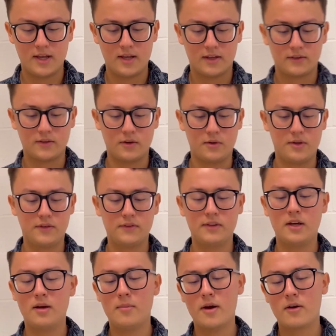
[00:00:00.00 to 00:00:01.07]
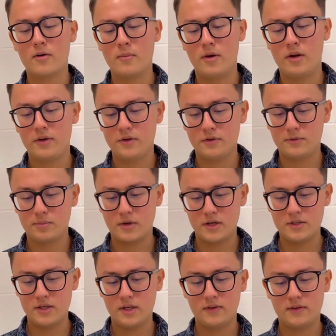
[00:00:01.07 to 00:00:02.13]
So this is the Macromolecules
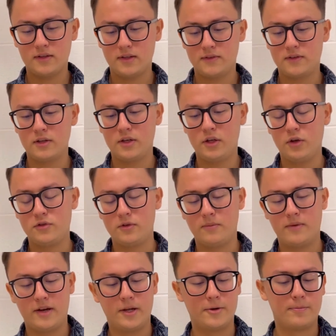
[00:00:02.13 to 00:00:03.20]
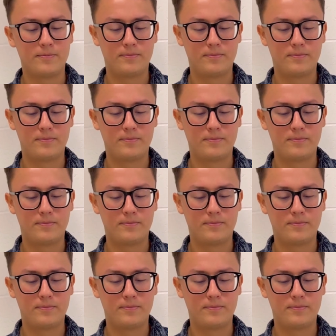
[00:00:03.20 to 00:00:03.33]
project. This is the YouTube video.